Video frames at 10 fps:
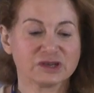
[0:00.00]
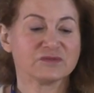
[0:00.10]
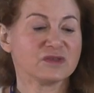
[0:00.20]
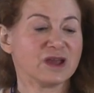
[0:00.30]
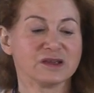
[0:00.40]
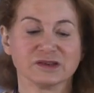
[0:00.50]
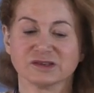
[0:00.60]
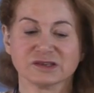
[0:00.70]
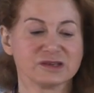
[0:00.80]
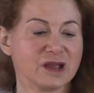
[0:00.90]
if they could
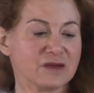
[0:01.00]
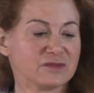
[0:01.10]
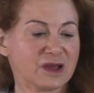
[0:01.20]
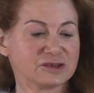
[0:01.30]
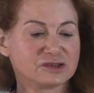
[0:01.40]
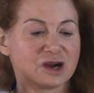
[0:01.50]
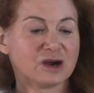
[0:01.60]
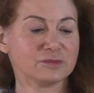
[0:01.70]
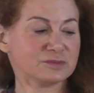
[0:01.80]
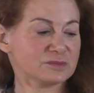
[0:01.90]
just have that
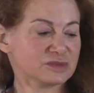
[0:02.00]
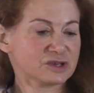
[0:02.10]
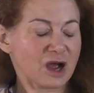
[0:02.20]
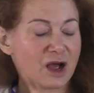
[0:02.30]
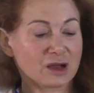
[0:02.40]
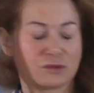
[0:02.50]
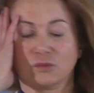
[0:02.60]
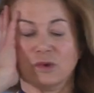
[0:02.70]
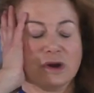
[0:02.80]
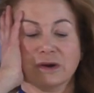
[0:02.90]
sharp shock
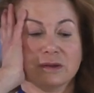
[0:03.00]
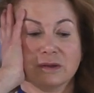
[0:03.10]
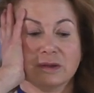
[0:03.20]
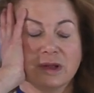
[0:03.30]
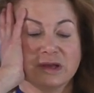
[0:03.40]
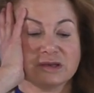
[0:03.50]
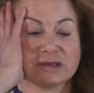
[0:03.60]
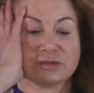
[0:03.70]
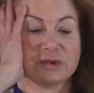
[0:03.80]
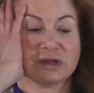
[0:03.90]
where they
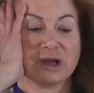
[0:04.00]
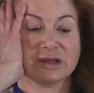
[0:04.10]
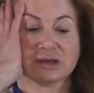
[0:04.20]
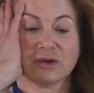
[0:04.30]
just realize,